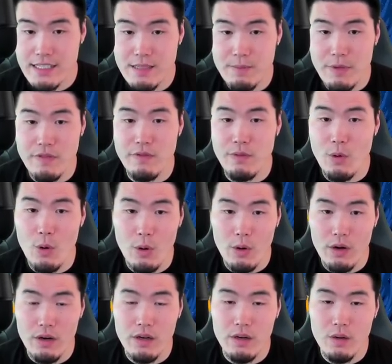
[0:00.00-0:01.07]

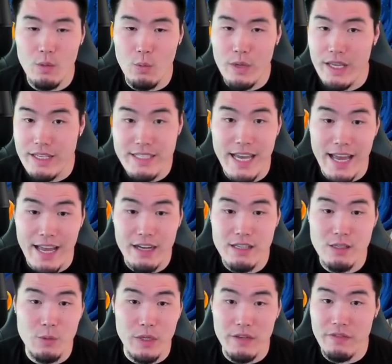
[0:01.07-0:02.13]
before we attack,
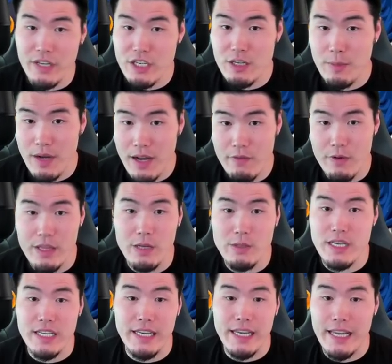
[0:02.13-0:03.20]
so we can finish him off without
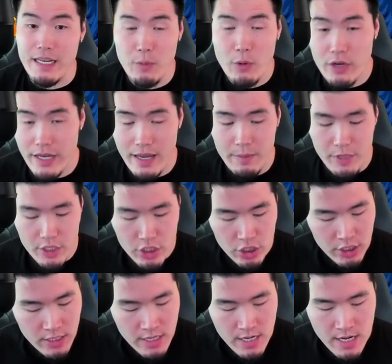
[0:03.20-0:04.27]
taking any more damage.
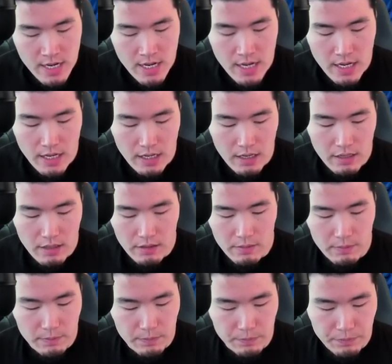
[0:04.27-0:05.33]

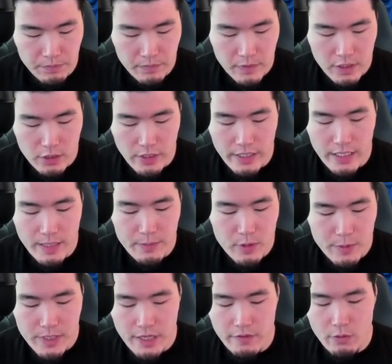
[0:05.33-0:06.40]
Should I keep
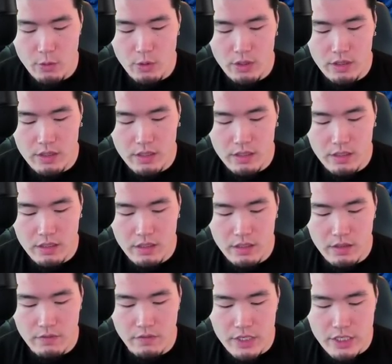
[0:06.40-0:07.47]
Super Saiyan 4
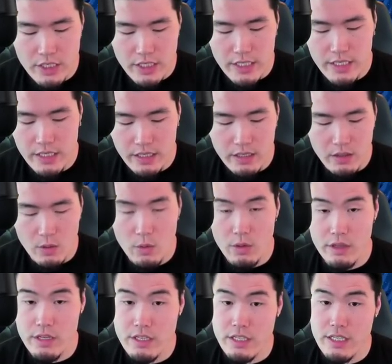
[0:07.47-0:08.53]
Vegeta or
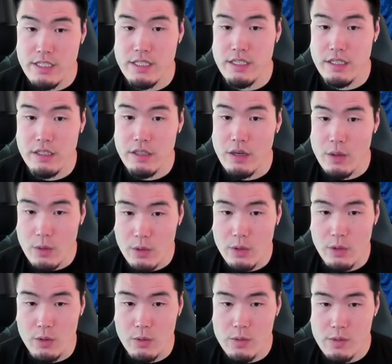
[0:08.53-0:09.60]
the GT
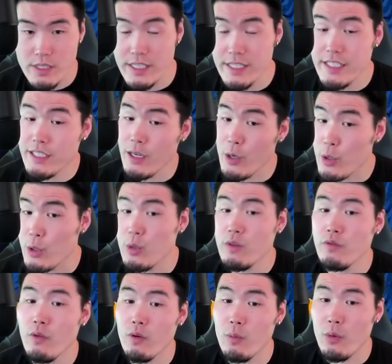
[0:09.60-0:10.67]
Goku? GT Goku
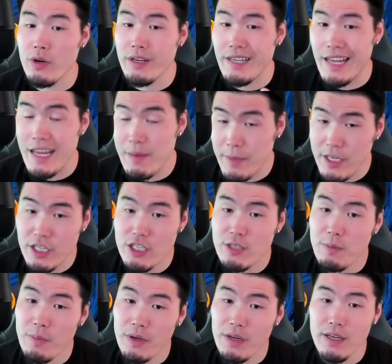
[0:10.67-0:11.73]
for more damage,
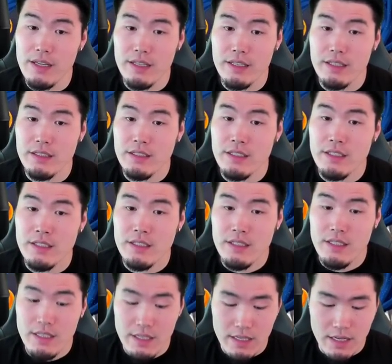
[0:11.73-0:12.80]
but
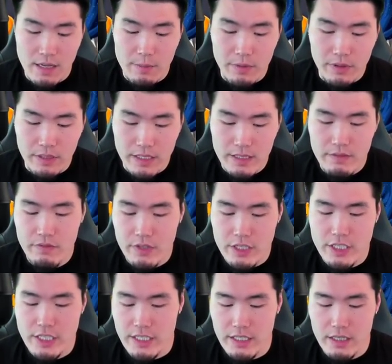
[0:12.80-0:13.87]
I believe
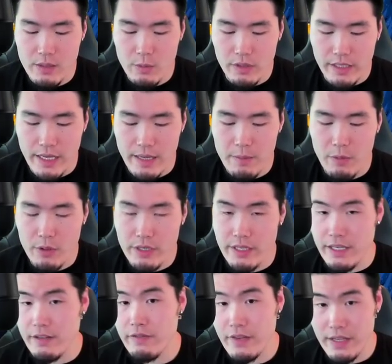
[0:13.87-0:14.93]
Vegeta will get more
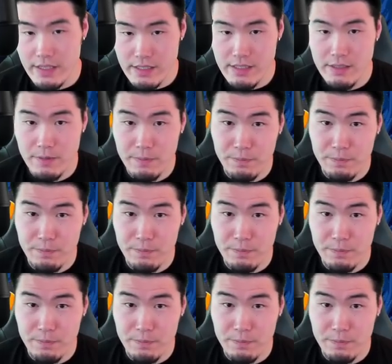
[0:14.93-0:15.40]
defense